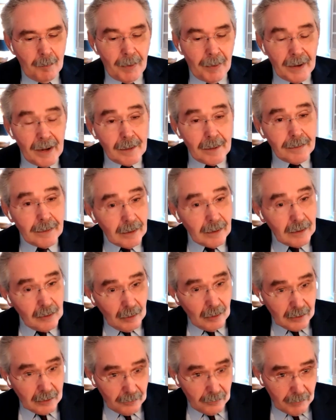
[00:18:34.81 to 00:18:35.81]
But I think
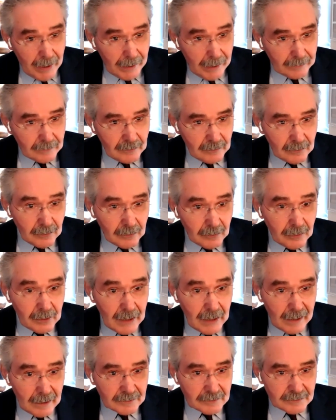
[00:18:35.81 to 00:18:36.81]
you're correct in your
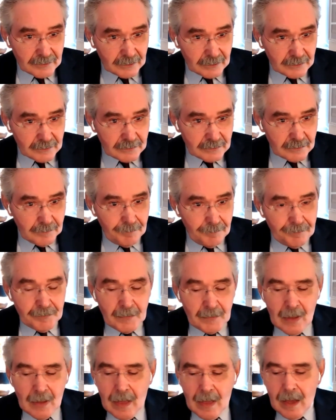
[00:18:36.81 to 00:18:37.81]
analysis.
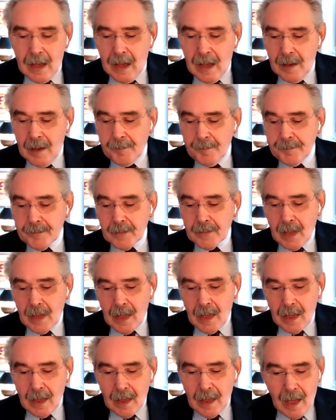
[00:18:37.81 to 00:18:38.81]

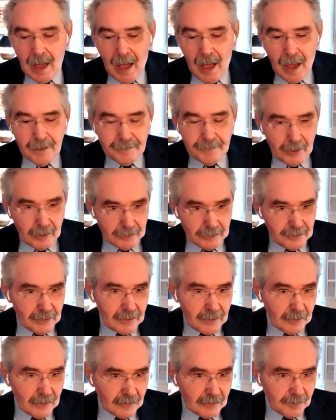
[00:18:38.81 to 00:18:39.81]
I've
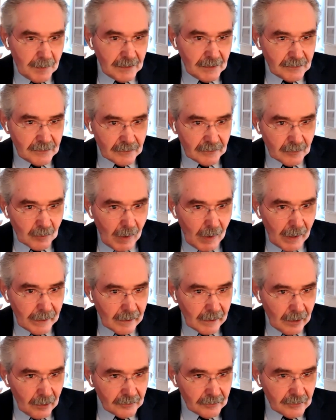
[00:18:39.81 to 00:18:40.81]
looked at his speeches
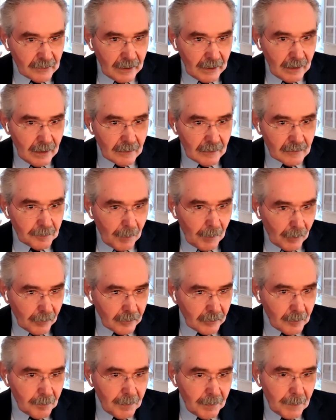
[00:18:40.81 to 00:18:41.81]
quite closely and
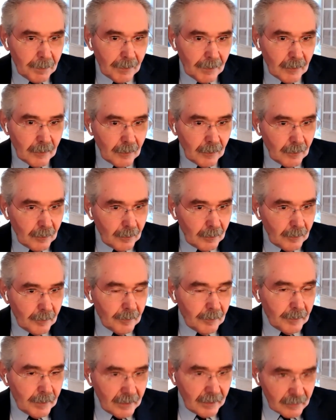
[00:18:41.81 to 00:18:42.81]
spoken to people
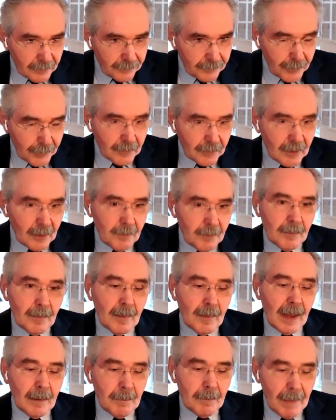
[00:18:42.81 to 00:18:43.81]
who interviewed
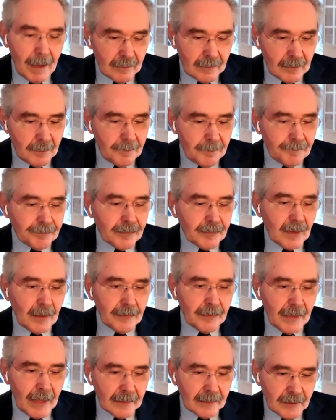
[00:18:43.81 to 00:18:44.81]
him and met him
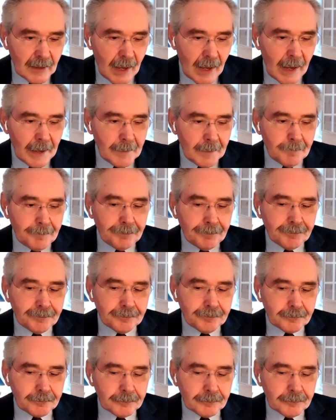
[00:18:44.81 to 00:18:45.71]
at that time.